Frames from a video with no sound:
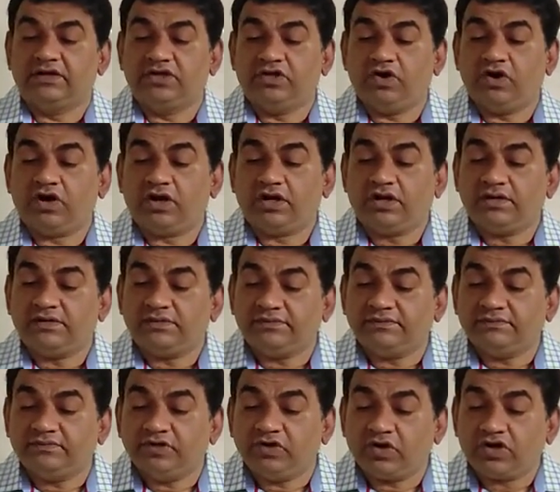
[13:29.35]
Your
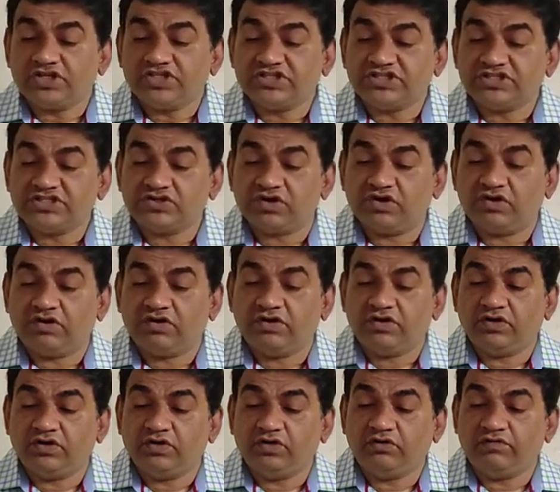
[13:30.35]
loss
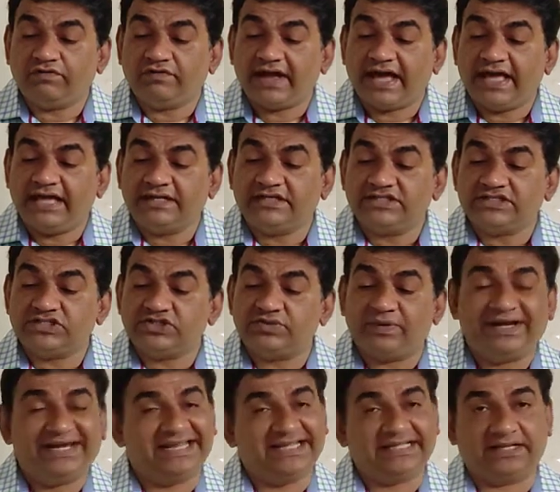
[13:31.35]
due to fire is
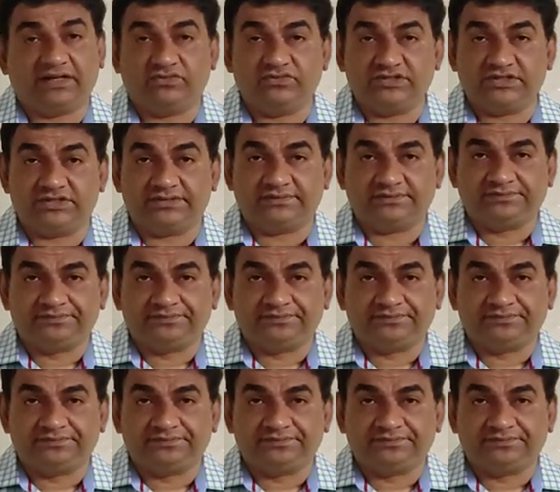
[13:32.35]
20,000.